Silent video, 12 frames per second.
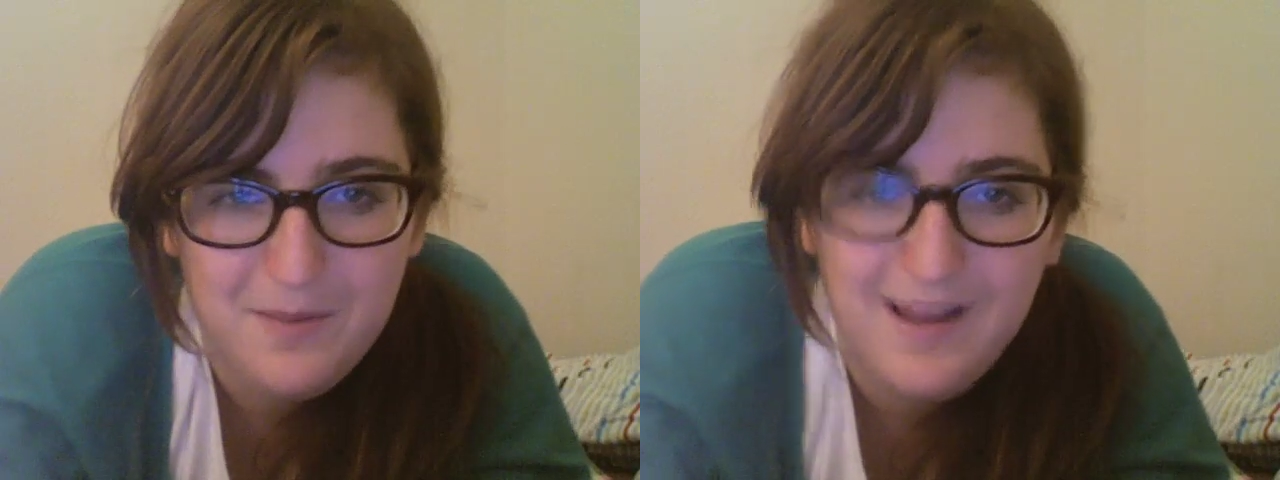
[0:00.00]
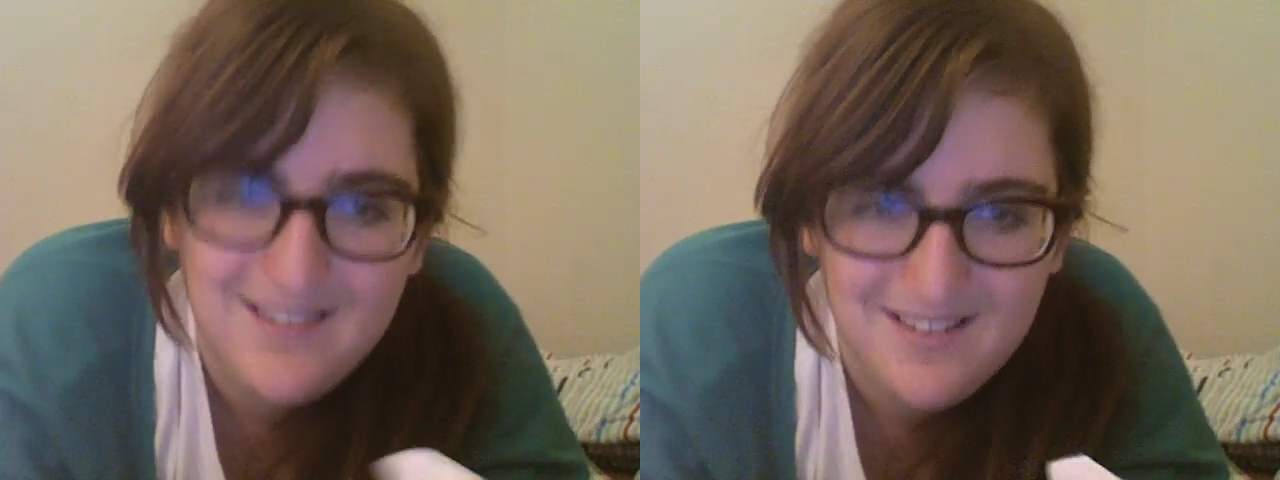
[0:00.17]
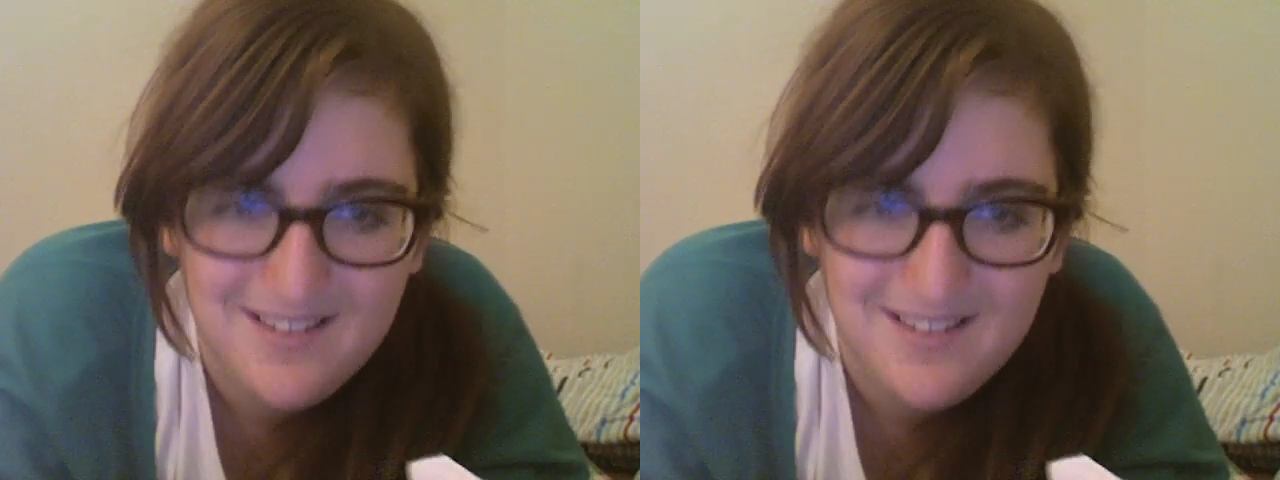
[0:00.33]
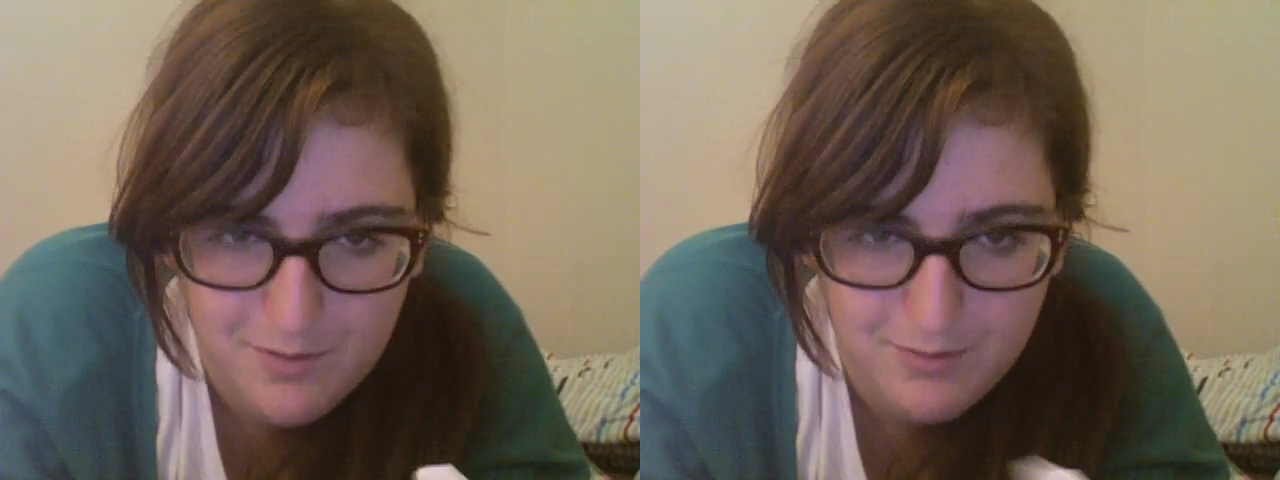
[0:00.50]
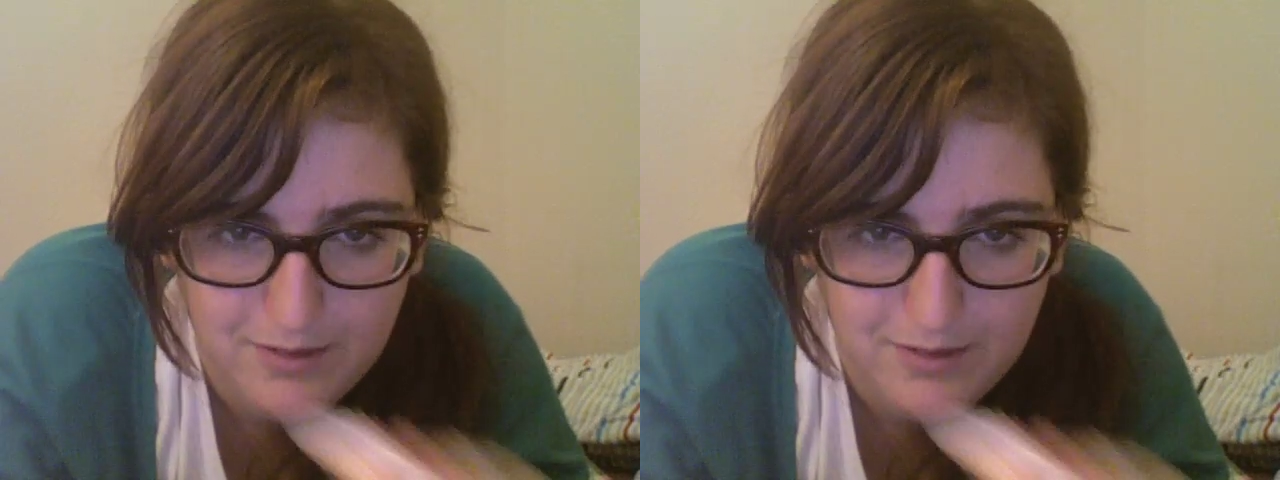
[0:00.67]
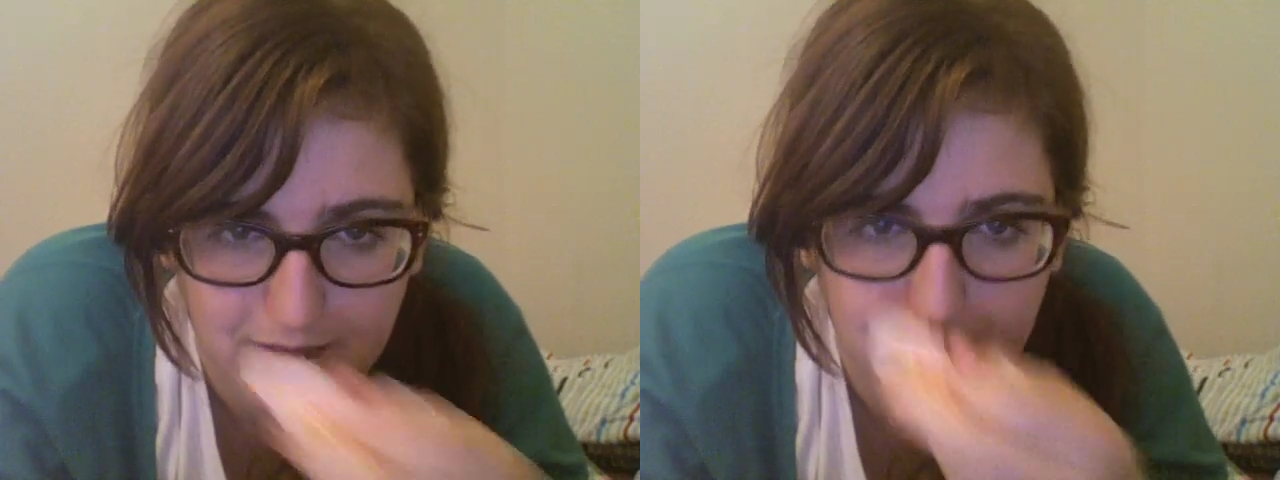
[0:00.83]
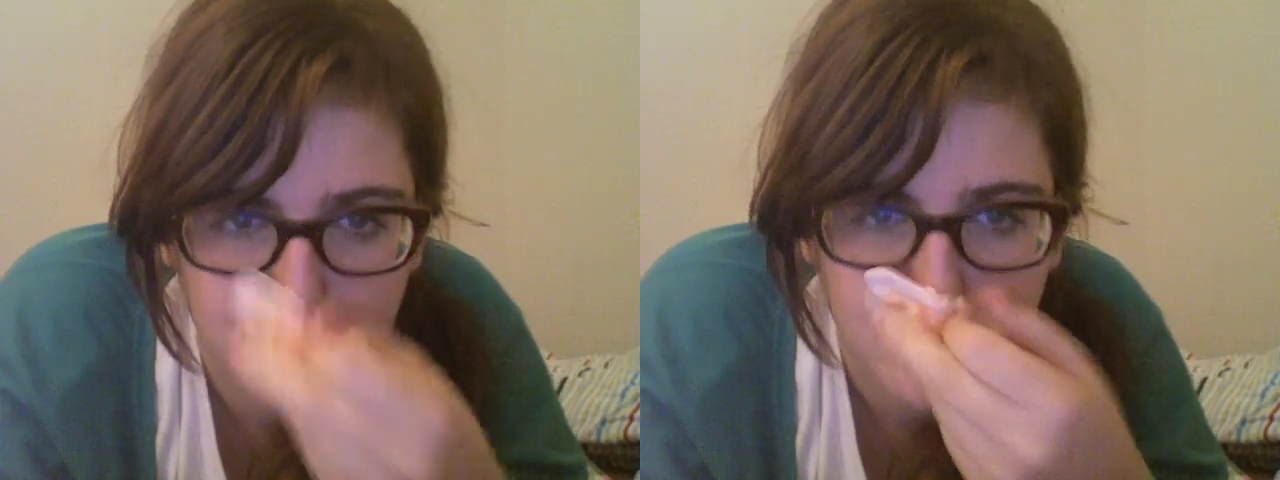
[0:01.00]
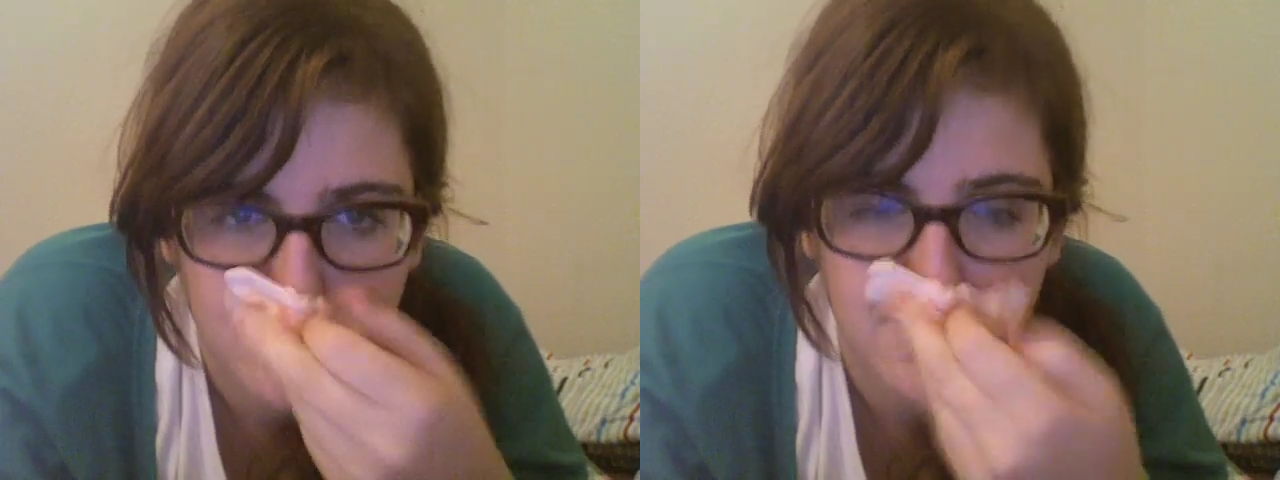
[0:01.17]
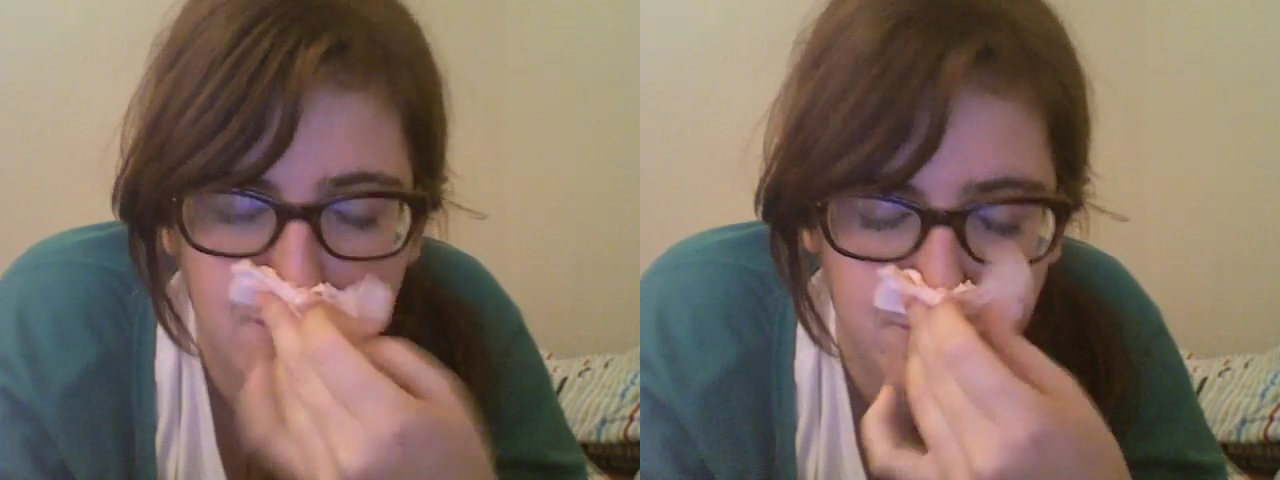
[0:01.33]
I guess because I was really
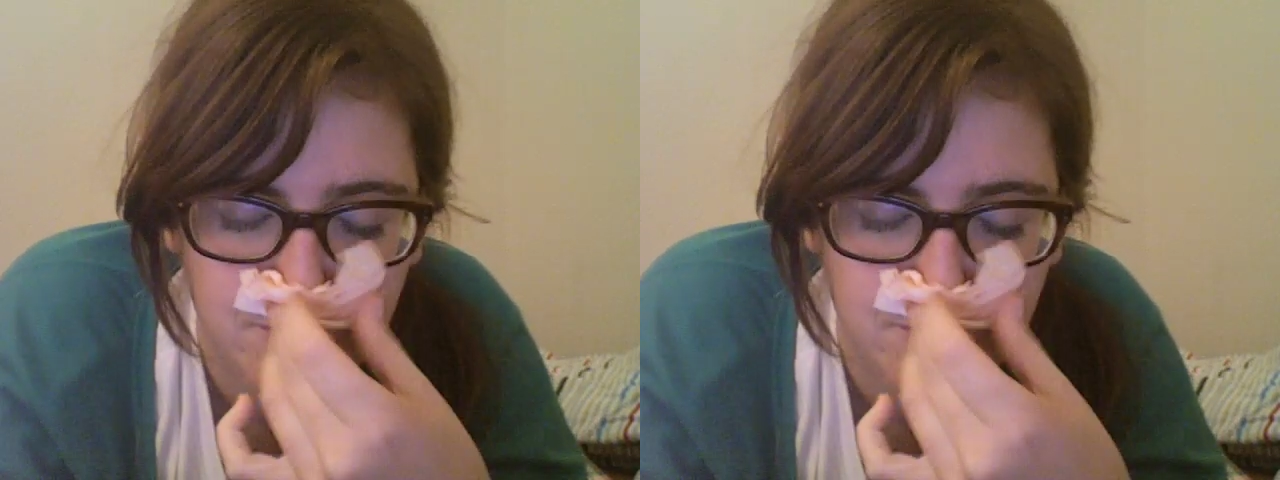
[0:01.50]
stoked.